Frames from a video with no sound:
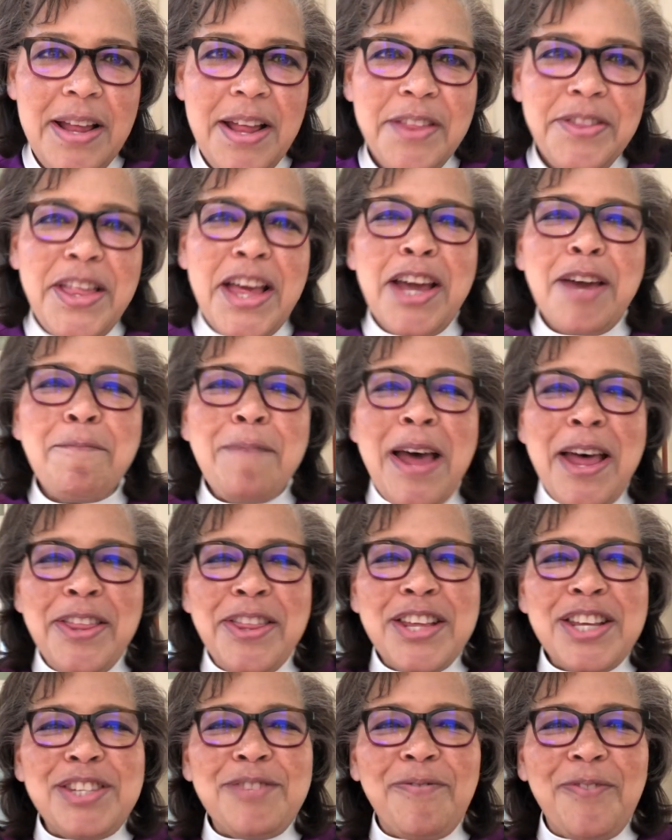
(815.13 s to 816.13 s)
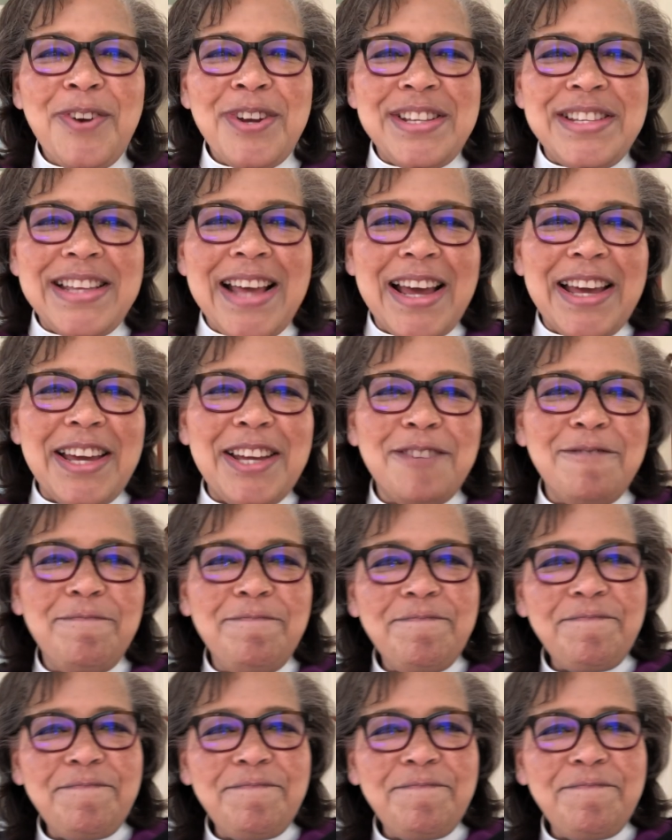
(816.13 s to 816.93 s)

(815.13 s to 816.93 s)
Think about this for a second.